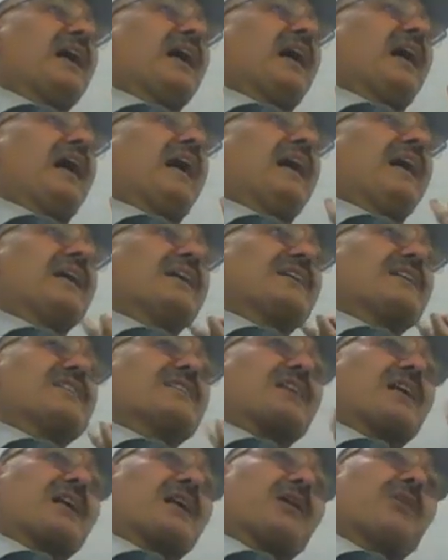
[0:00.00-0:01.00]
and the
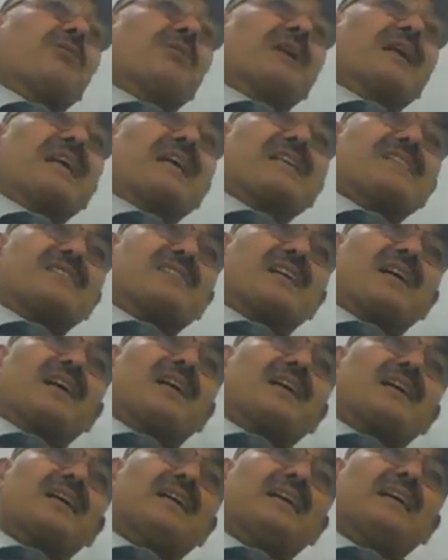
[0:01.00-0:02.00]
surrounding is the
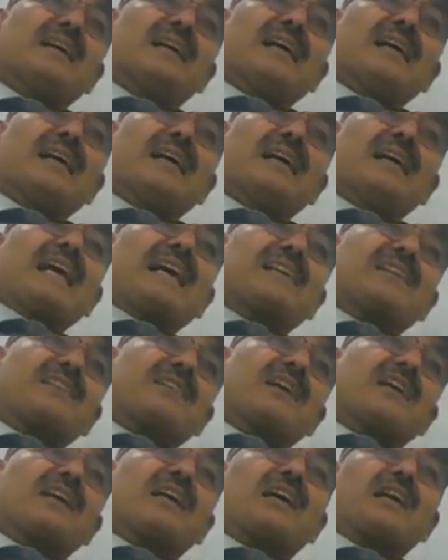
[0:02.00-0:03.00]

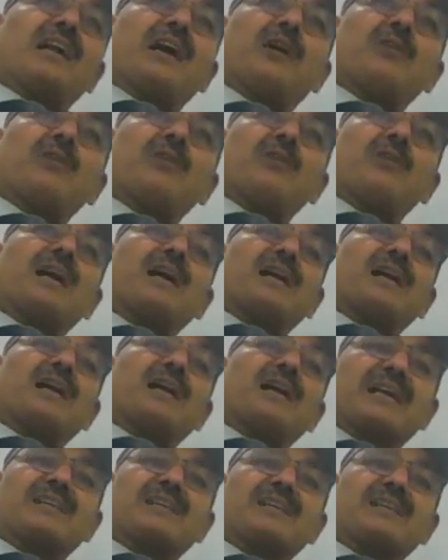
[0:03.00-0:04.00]
electron cloud or
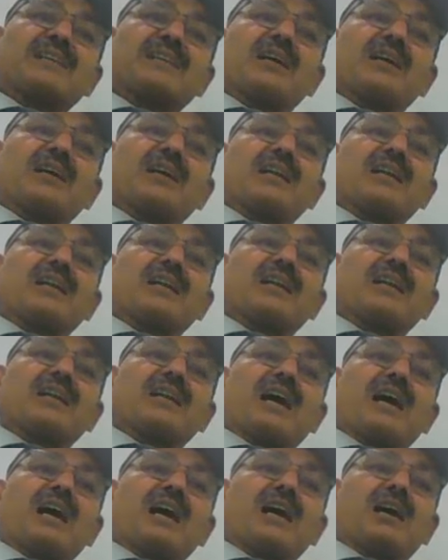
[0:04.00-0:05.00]
electron
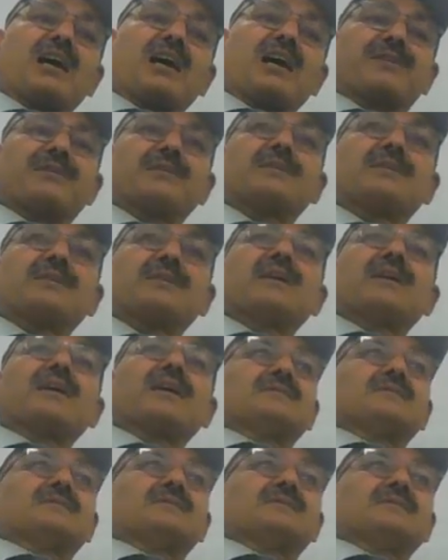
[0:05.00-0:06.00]
orbit, right?
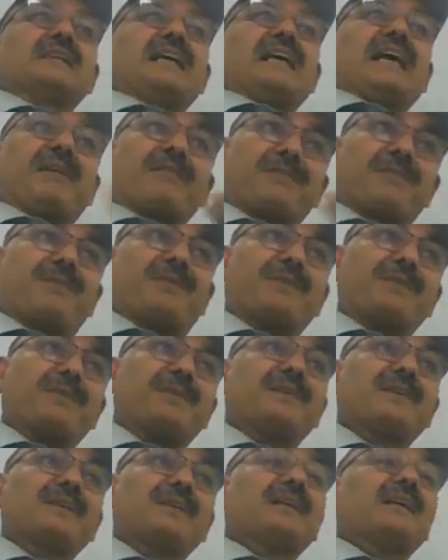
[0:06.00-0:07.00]

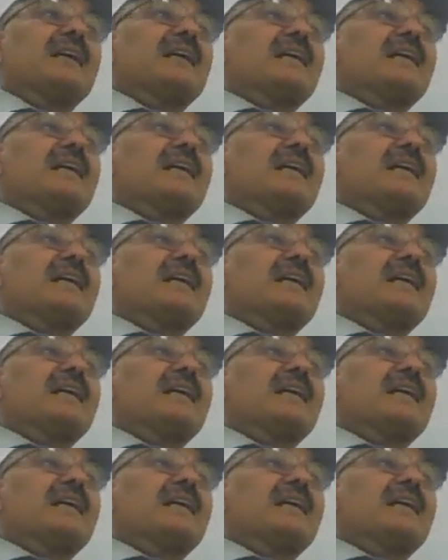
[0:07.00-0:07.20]
If